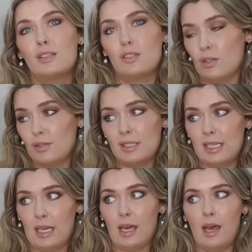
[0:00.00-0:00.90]
so
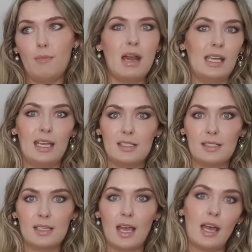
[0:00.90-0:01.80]
cica,
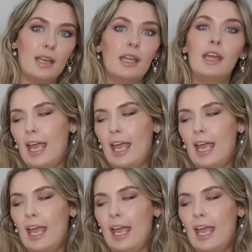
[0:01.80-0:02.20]
metacarsicide,